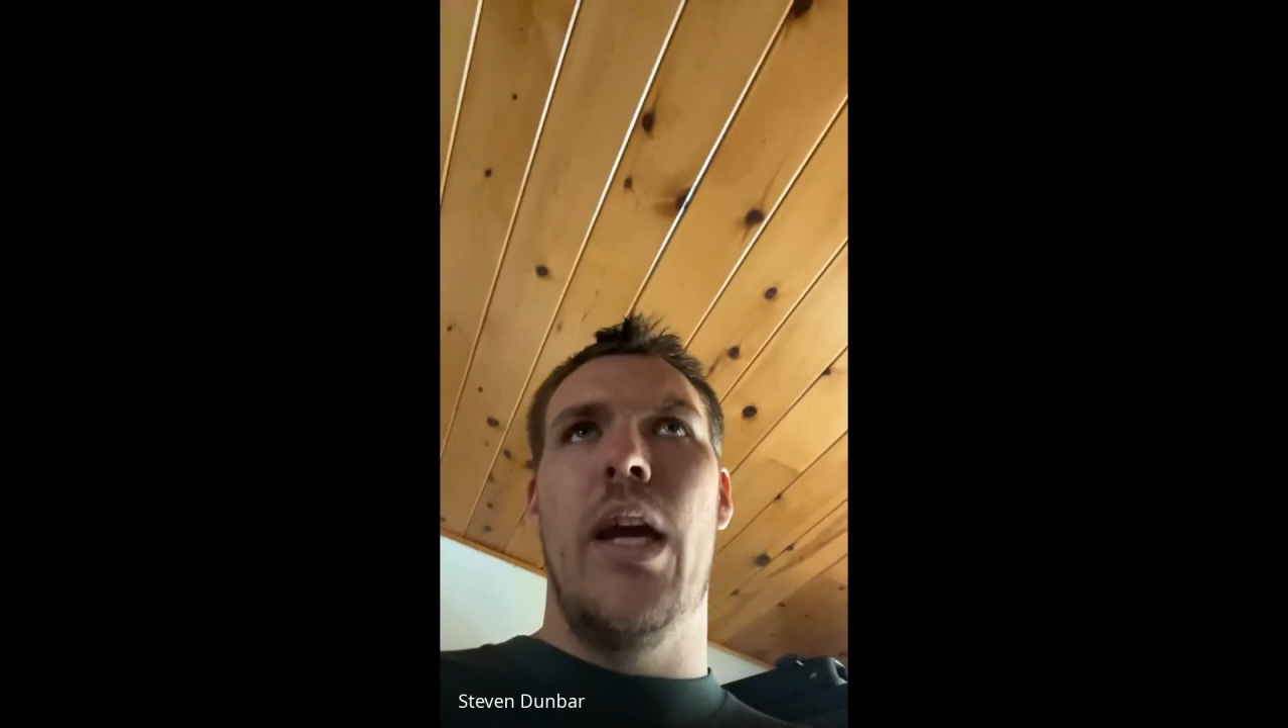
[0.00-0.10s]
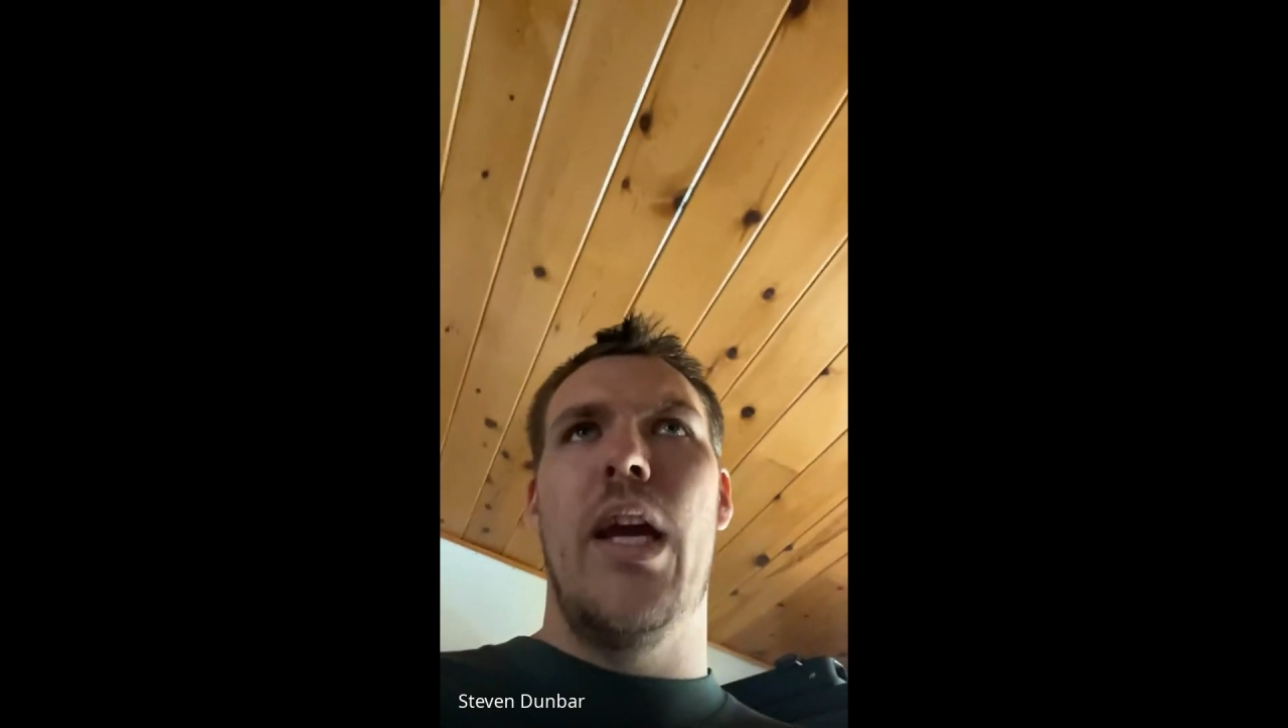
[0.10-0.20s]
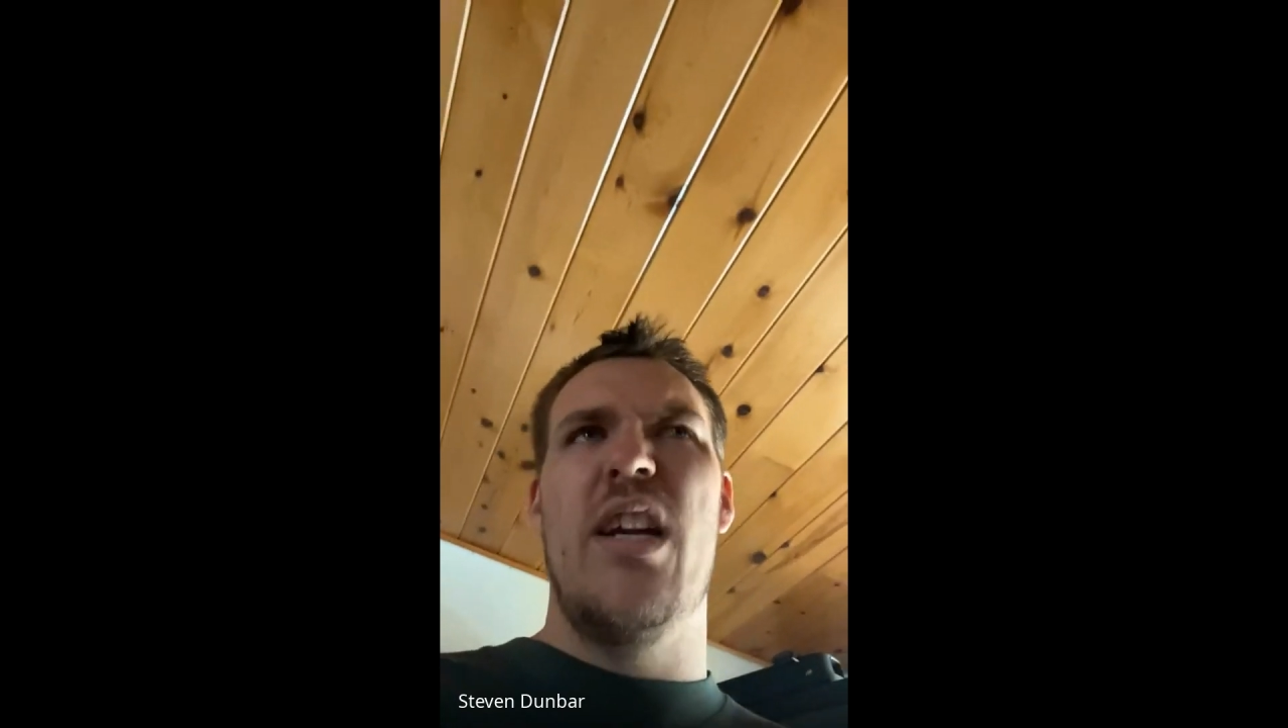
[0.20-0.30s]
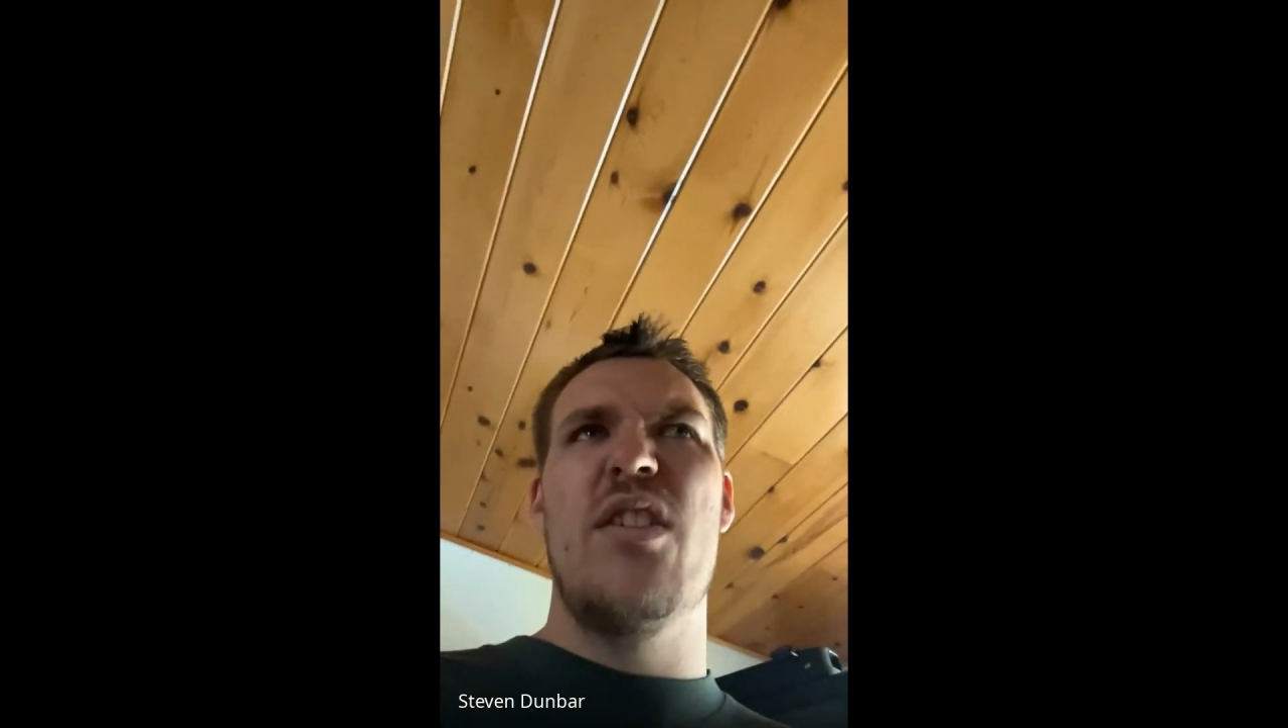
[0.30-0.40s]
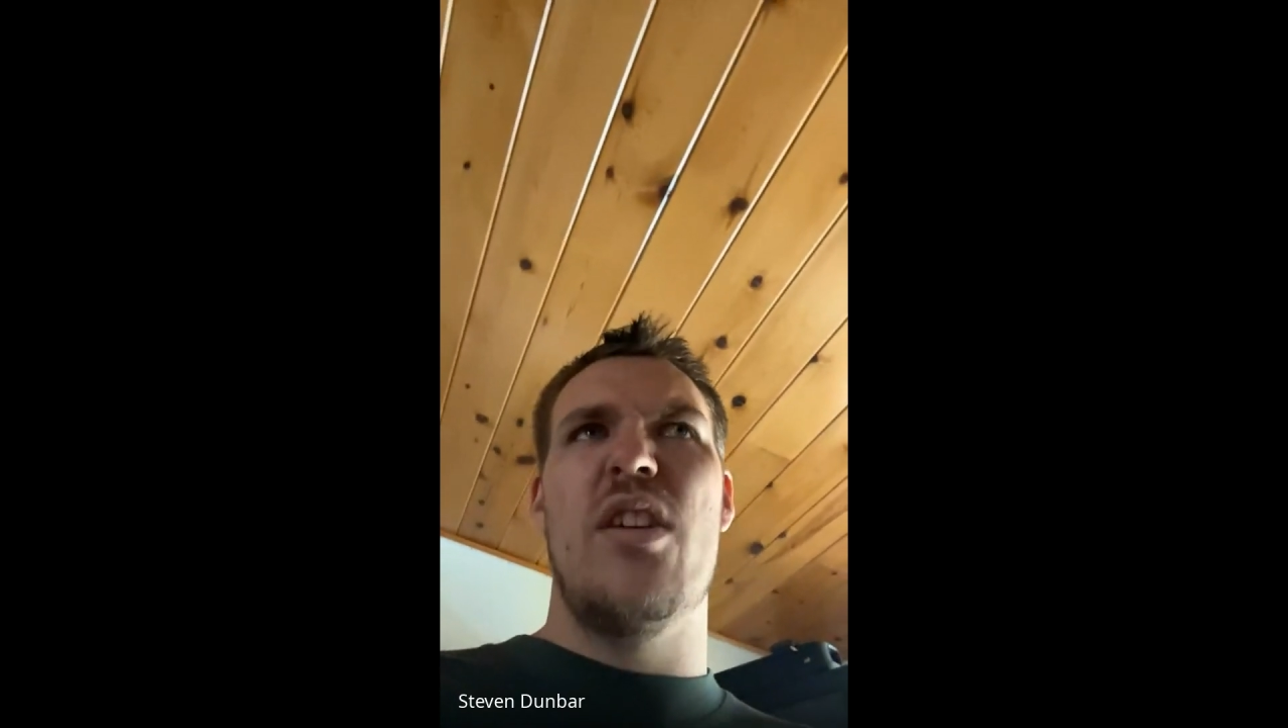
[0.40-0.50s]

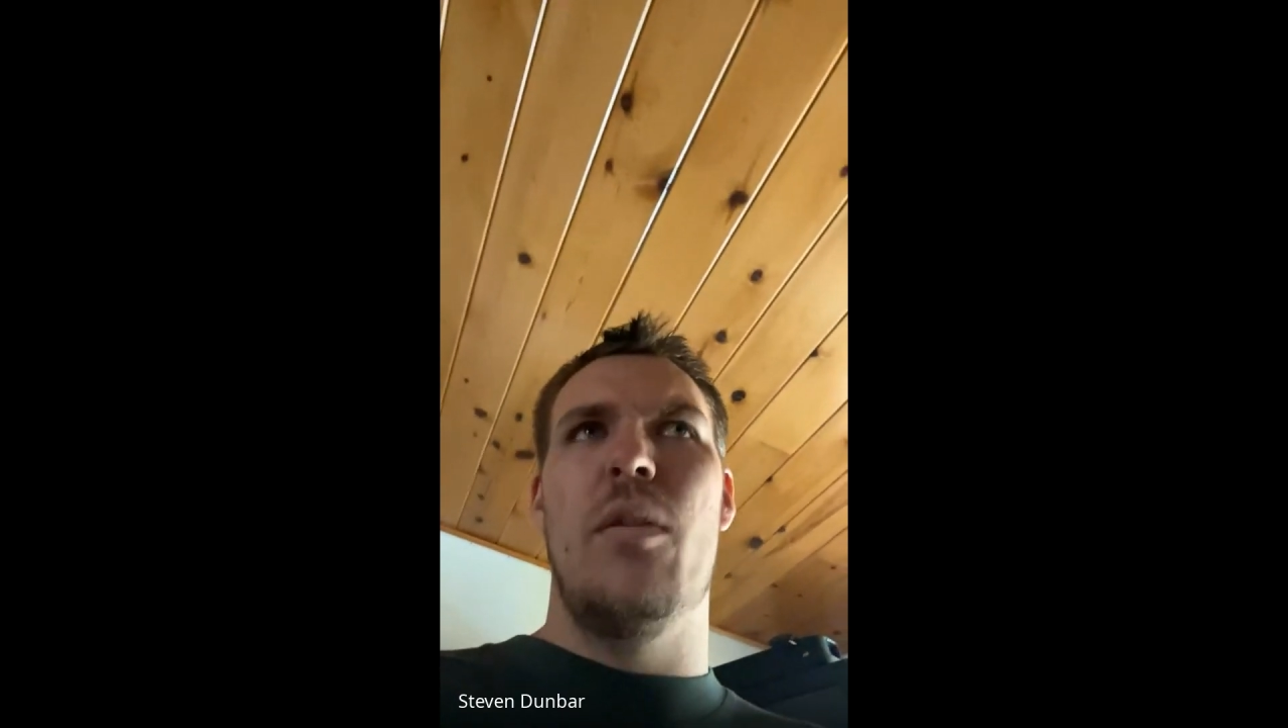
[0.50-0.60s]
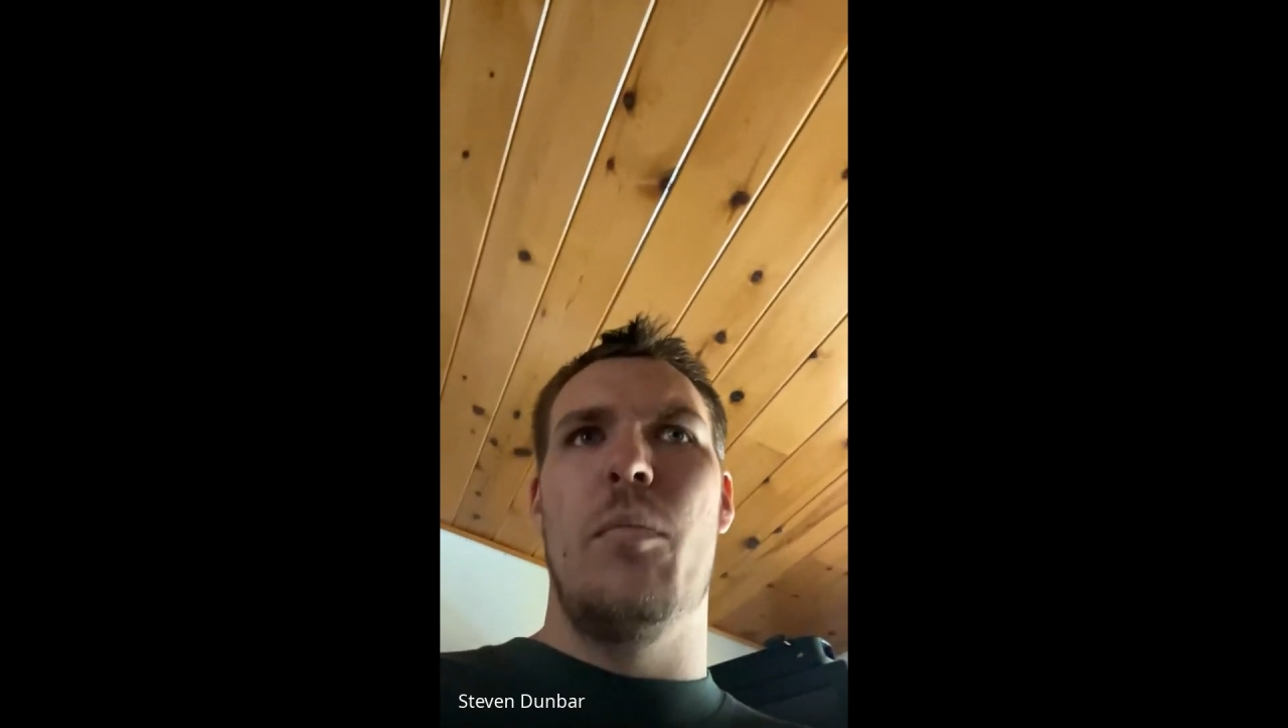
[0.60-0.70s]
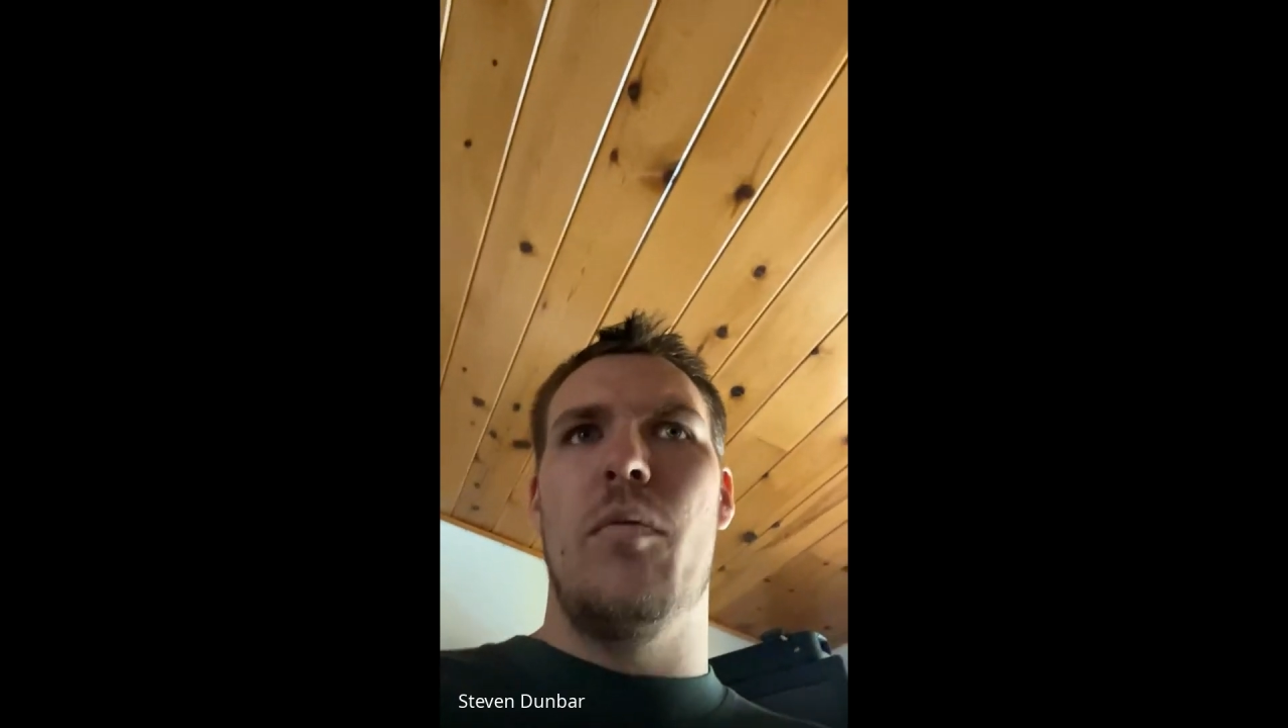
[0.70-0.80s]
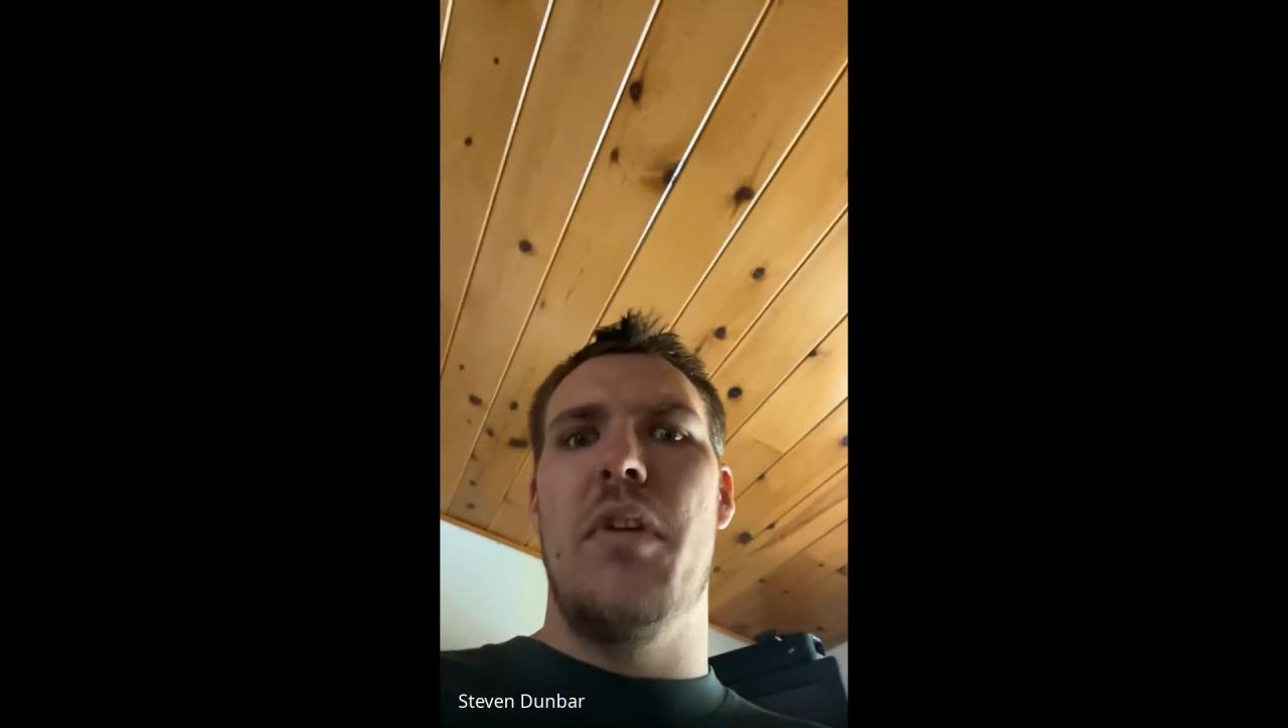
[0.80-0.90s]
had some